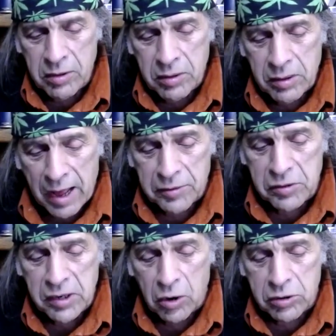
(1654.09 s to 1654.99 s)
now the
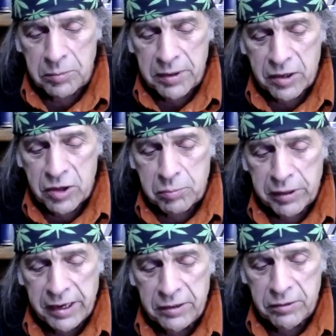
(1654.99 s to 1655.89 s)
tarot can be
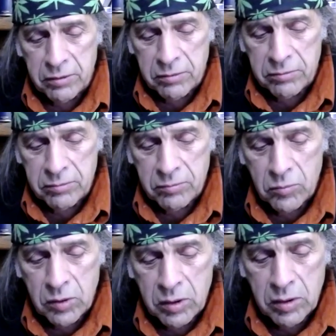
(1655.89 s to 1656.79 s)
explained.
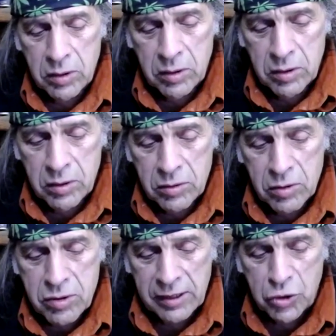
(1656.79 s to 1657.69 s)
The
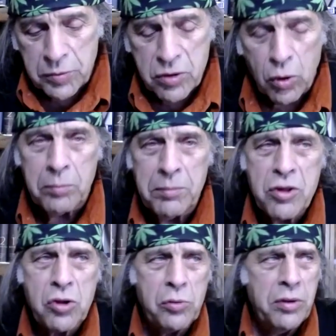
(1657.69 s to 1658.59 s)
centuries old
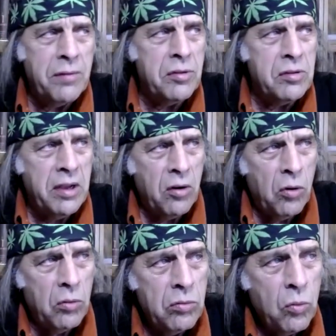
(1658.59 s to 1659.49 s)
mystery of the
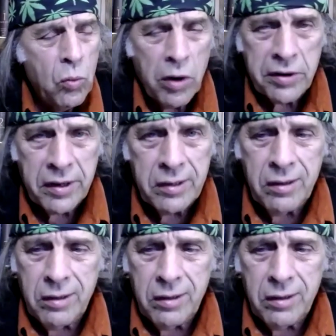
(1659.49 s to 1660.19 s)
tarot working